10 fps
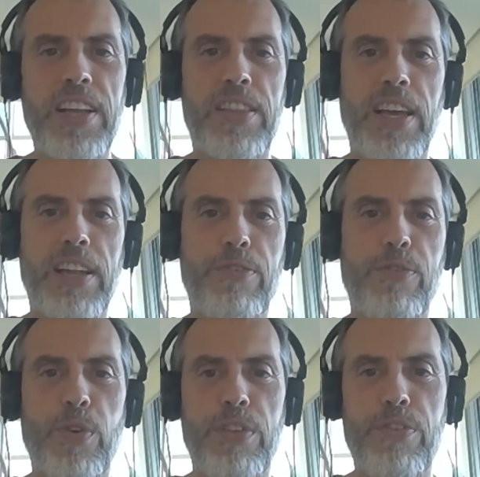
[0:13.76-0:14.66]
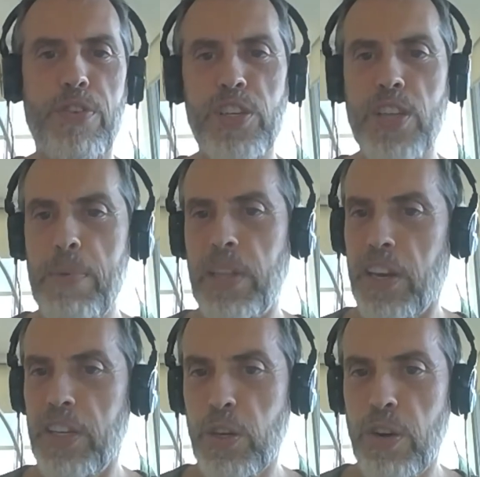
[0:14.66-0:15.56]
that for the first time in the
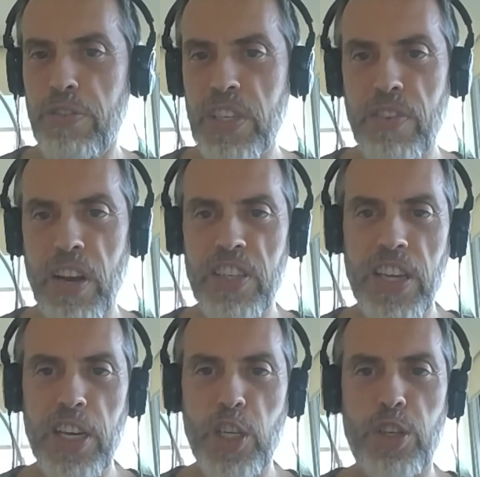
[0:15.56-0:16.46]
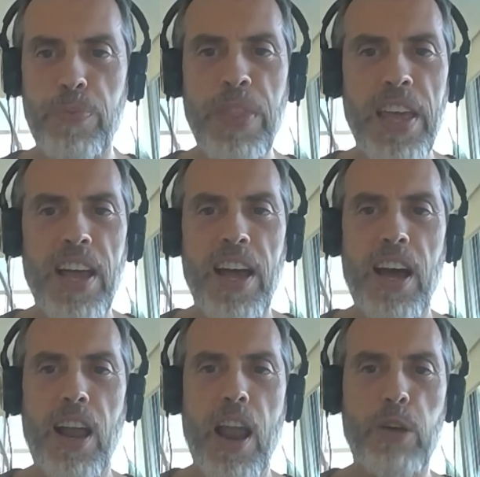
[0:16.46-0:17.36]
history of civilization
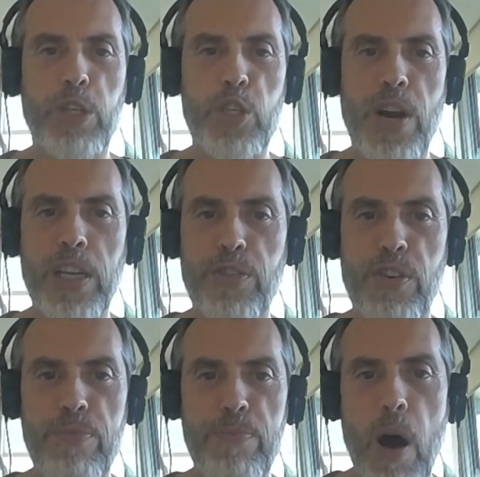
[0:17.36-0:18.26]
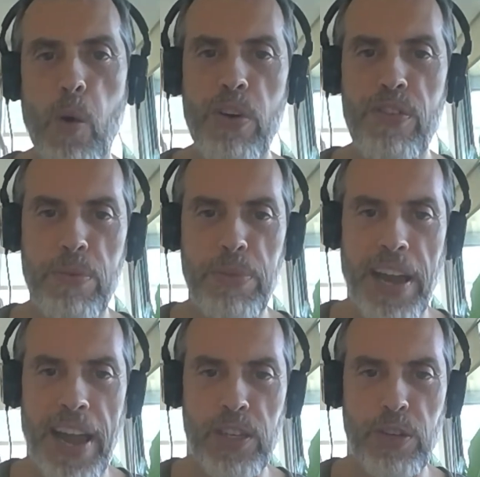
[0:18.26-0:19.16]
allowed the transfer of power from the
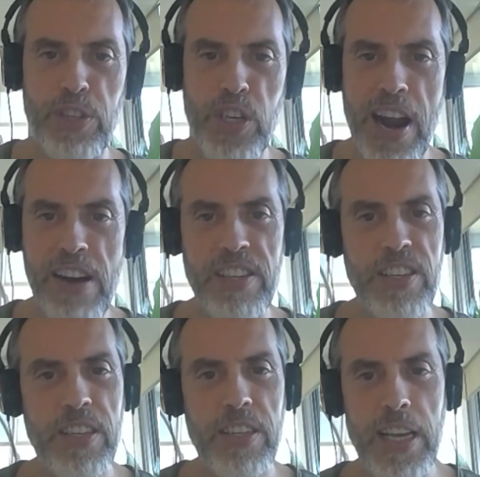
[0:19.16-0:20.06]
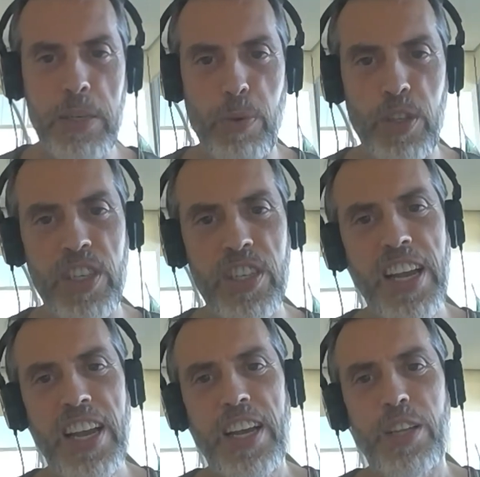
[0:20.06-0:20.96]
hands of tyrants and despots
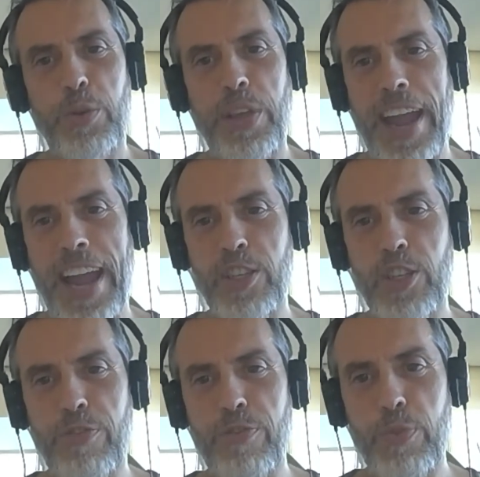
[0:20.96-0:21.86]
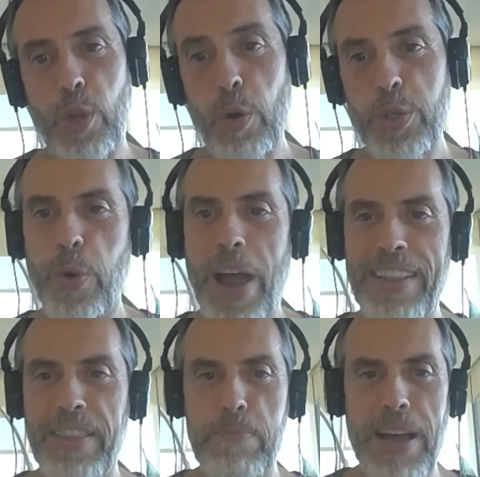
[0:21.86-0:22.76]
to the hands of those who had
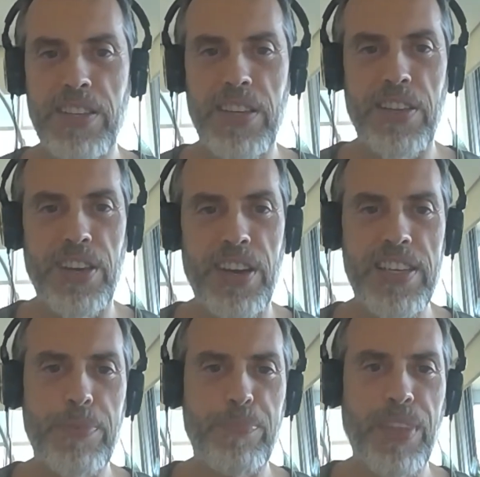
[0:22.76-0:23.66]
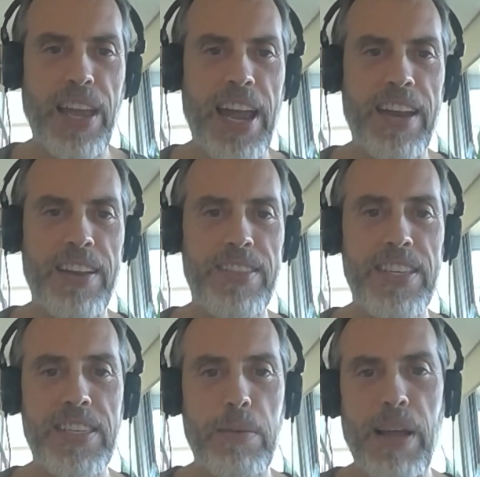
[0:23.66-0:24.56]
the best ideas. And
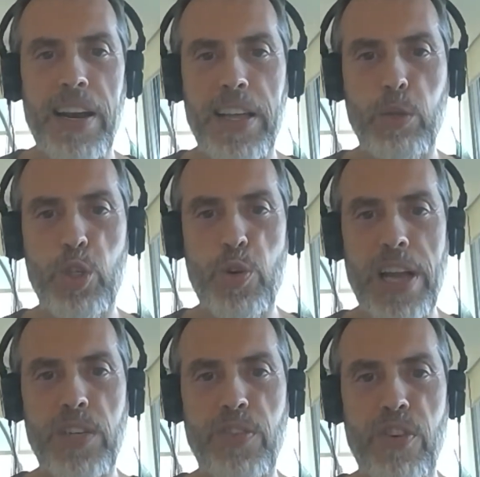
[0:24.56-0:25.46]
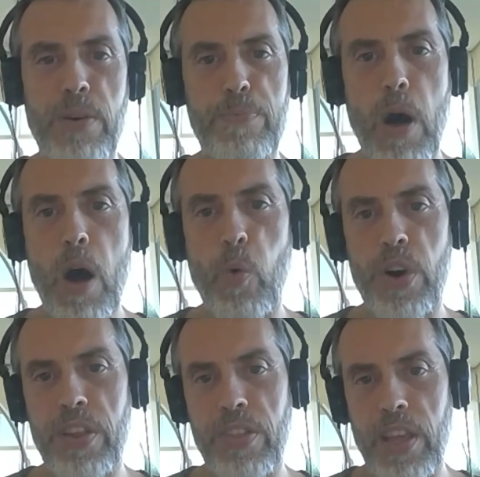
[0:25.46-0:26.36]
this ability to transfer power
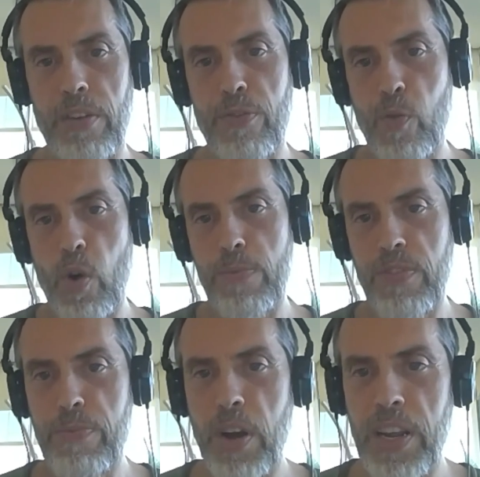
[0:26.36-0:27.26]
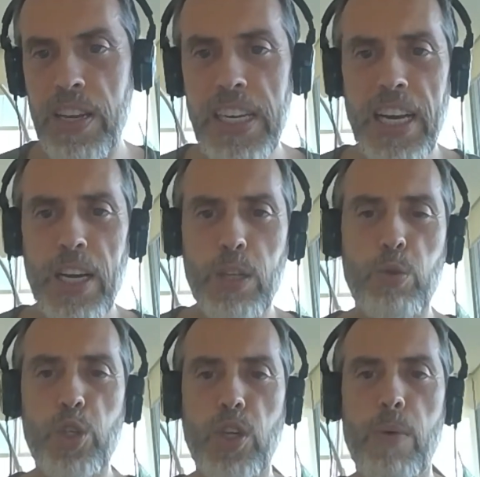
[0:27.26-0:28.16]
in the form of money to
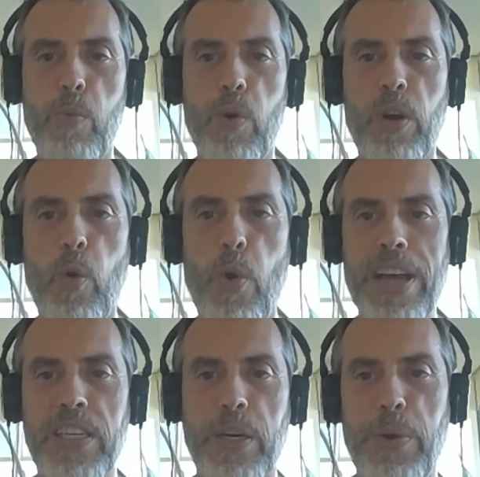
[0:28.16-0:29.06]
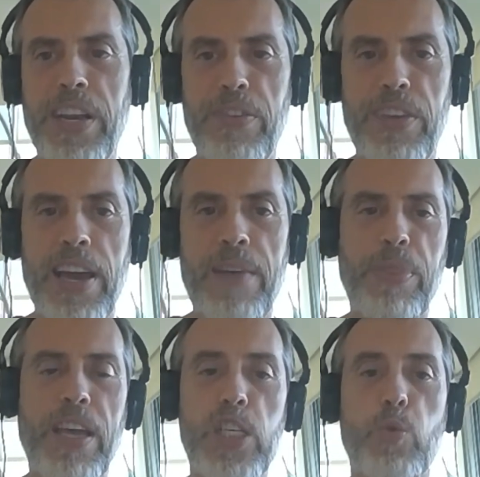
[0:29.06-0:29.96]
someone who has a great idea
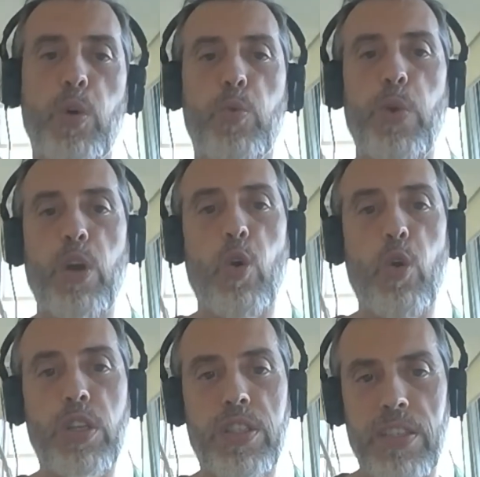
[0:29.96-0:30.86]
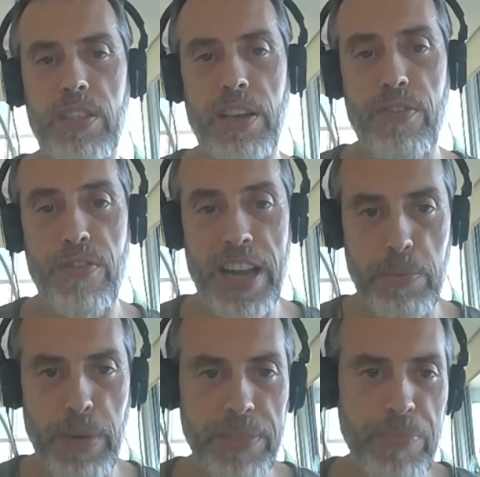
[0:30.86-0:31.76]
is what we call
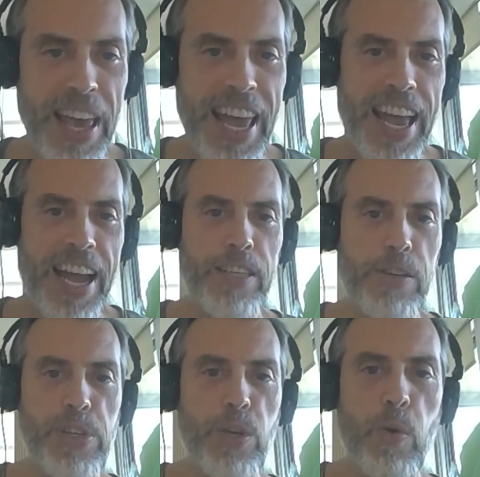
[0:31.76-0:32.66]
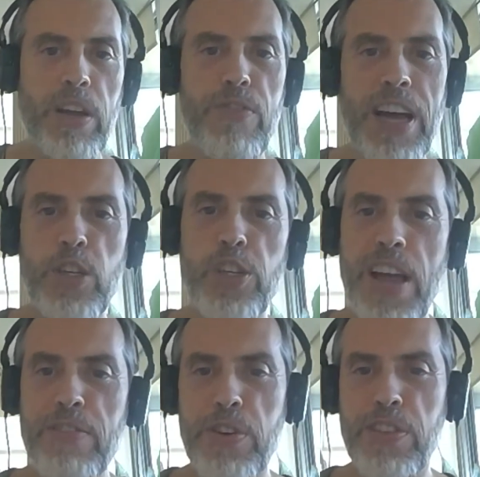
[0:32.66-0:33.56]
investment. And the reason why investors
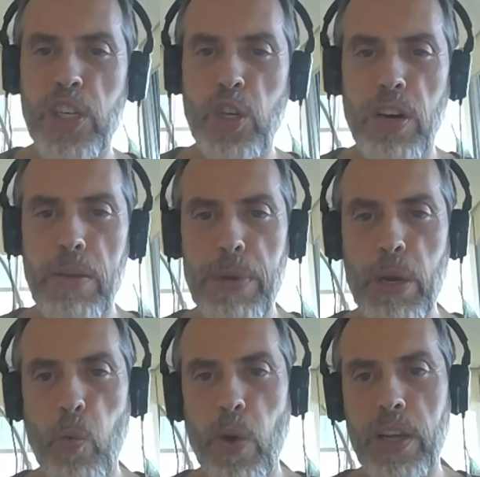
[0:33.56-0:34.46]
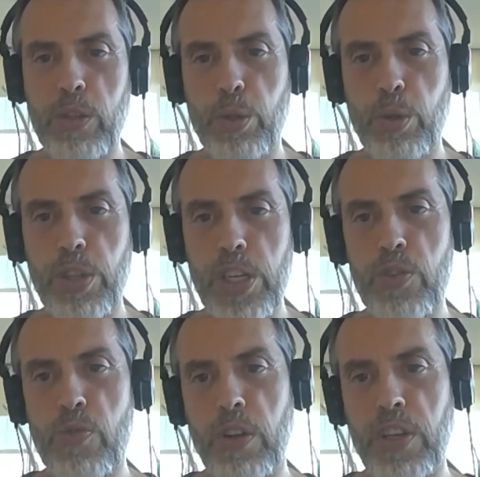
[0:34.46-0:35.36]
have traditionally been willing to do this
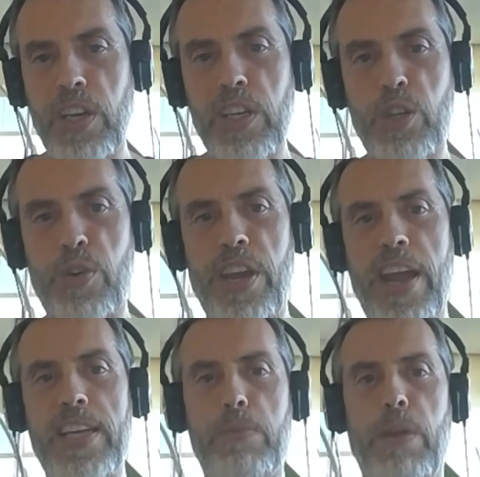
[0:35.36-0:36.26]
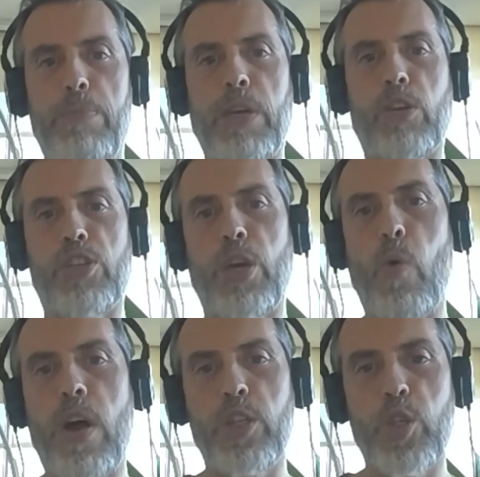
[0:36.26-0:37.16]
throughout history has been because they
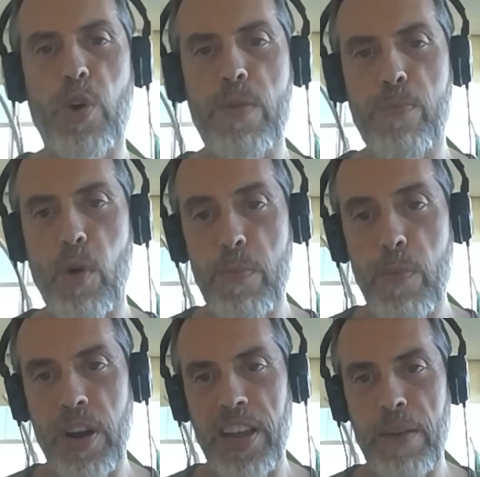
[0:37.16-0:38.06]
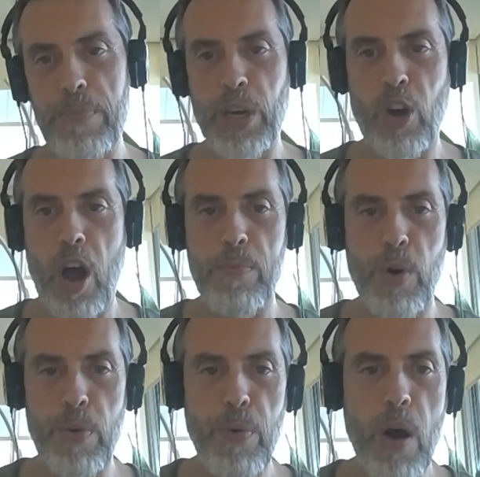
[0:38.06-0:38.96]
wanted to earn more money and become
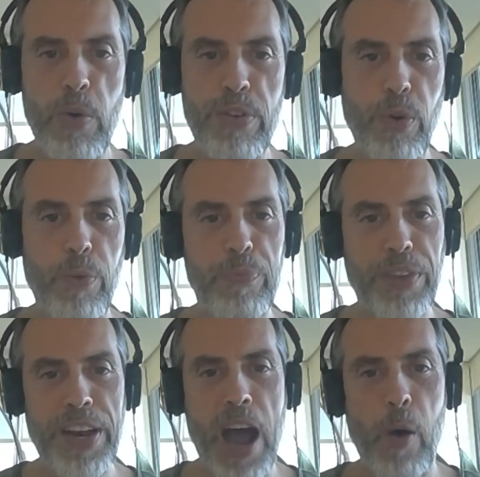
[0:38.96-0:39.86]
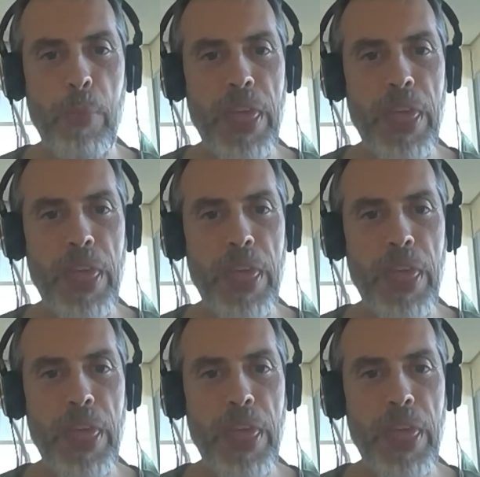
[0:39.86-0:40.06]
more powerful. Now,